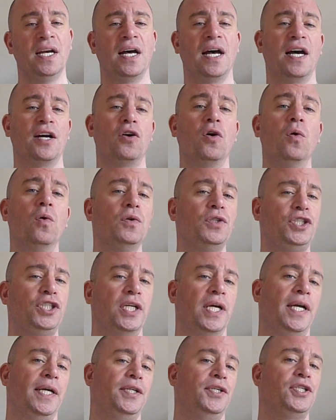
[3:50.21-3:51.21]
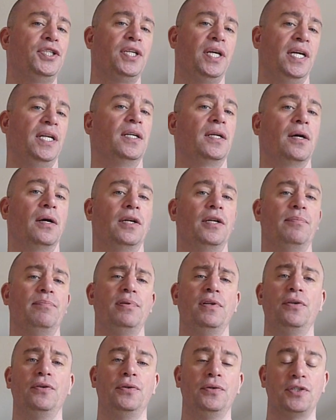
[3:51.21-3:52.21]
a chord change in a kind of
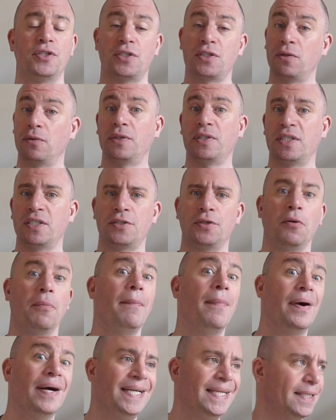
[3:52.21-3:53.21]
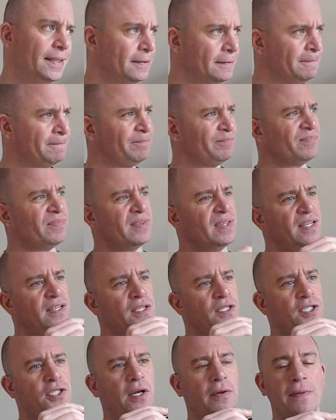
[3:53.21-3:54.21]
blues, as long as it's not minor.
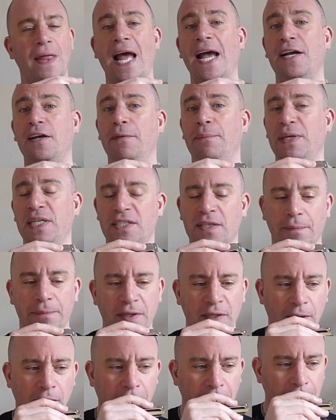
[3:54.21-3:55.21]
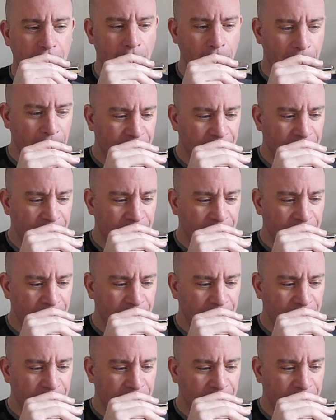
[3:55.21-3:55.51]
So that could be something like,